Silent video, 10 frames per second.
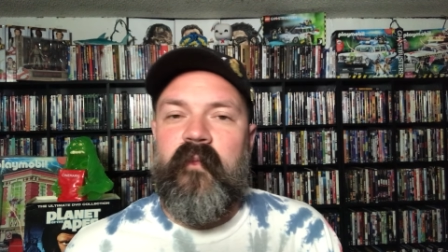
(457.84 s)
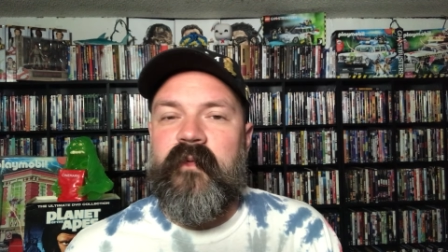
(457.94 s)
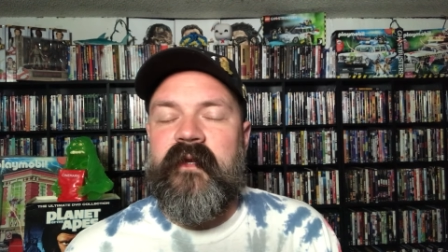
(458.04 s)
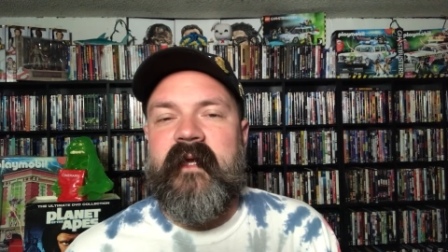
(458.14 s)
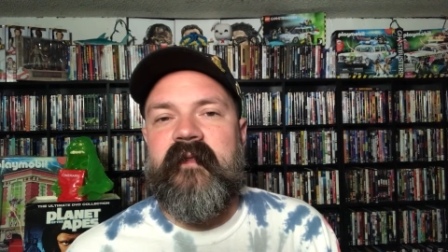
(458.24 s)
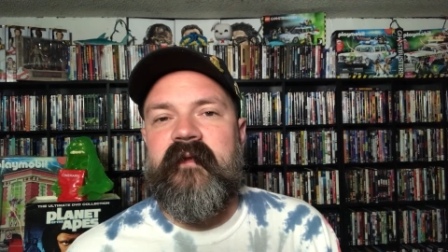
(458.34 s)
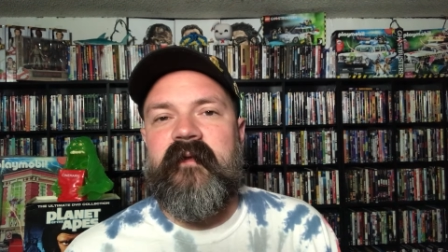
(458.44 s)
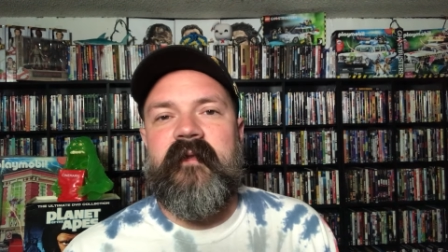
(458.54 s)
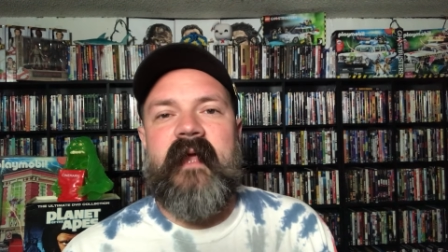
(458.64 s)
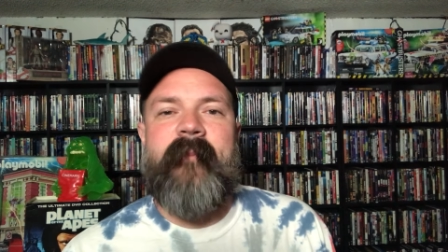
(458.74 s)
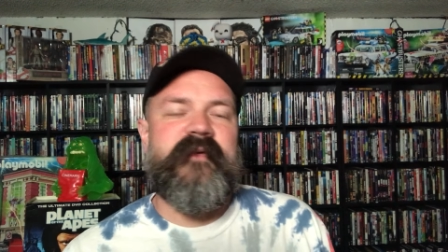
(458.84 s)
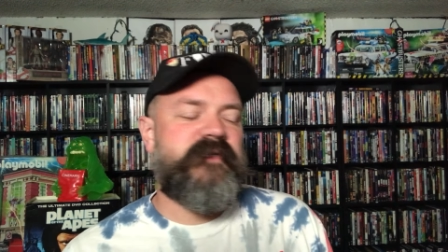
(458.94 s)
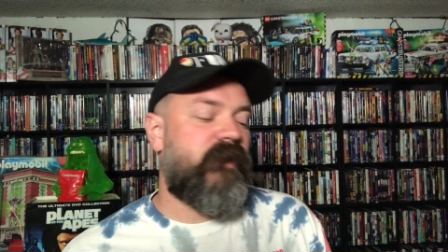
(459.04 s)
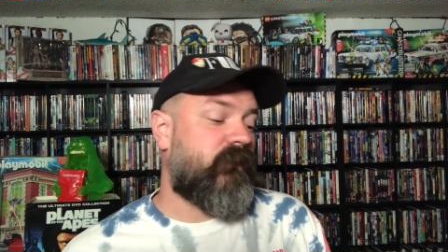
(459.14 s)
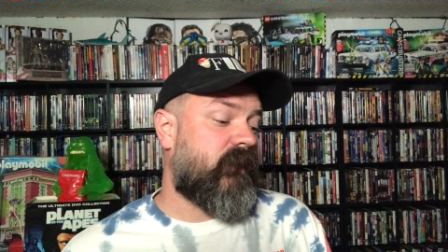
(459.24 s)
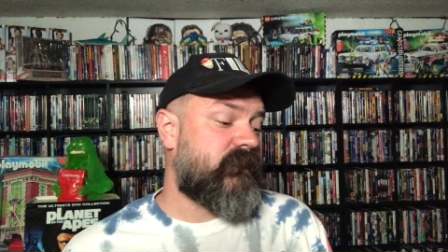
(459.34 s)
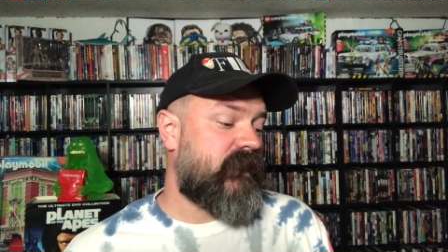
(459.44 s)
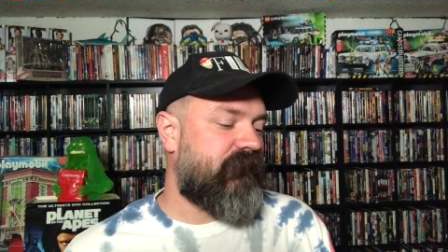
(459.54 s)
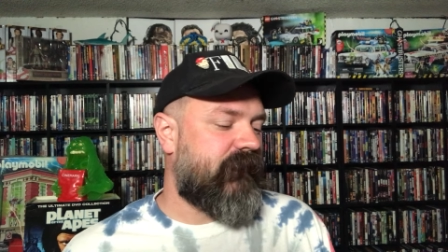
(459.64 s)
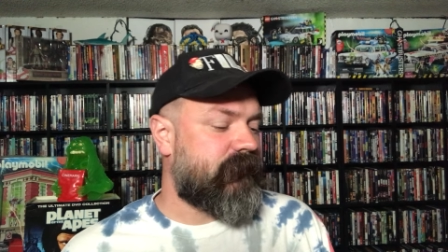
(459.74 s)
unique little episode on
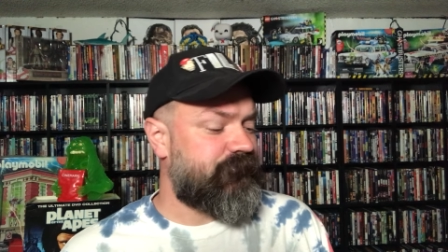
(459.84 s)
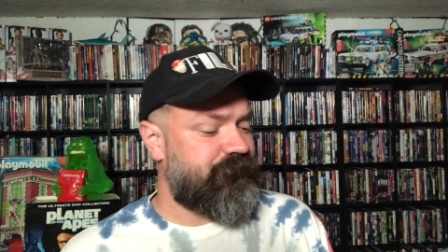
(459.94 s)
TV.